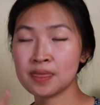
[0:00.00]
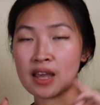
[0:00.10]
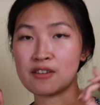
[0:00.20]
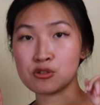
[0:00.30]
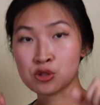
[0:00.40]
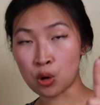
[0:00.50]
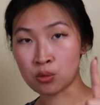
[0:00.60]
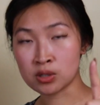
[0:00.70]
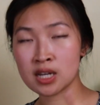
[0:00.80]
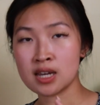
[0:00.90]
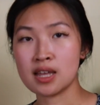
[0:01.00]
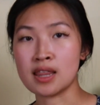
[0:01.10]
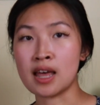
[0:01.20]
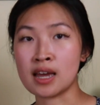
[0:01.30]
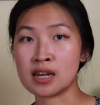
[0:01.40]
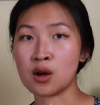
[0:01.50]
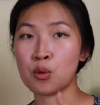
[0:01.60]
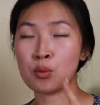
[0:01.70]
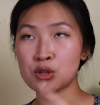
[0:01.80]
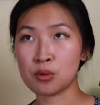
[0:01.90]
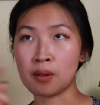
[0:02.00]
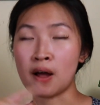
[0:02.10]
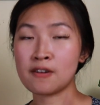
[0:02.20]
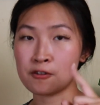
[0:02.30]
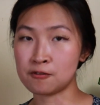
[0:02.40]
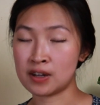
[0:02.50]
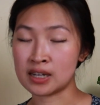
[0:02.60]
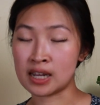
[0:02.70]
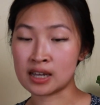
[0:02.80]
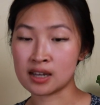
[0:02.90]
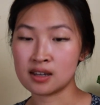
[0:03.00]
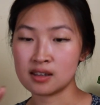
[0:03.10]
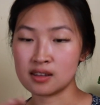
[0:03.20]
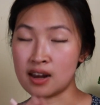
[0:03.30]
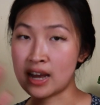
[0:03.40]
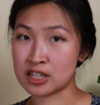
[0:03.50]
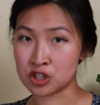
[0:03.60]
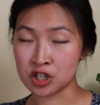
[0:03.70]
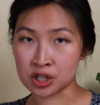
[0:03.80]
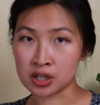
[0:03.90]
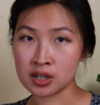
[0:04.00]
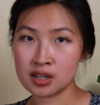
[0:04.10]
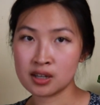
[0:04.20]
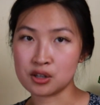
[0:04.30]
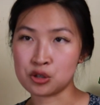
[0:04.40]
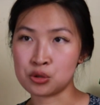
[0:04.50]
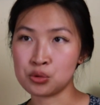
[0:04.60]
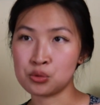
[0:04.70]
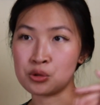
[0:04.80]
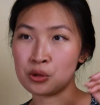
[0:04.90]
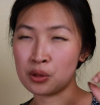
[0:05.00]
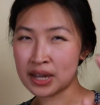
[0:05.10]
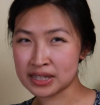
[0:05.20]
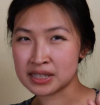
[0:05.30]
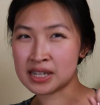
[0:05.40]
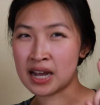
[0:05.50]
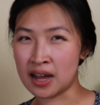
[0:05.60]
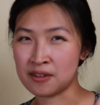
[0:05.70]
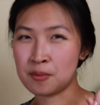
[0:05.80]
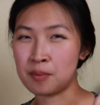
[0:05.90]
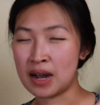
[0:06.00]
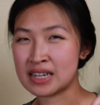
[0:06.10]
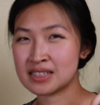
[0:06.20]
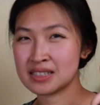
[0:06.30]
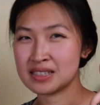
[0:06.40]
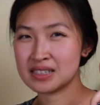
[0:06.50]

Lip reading: if you don't, then when you apply for funding the next year, you will likely have a bite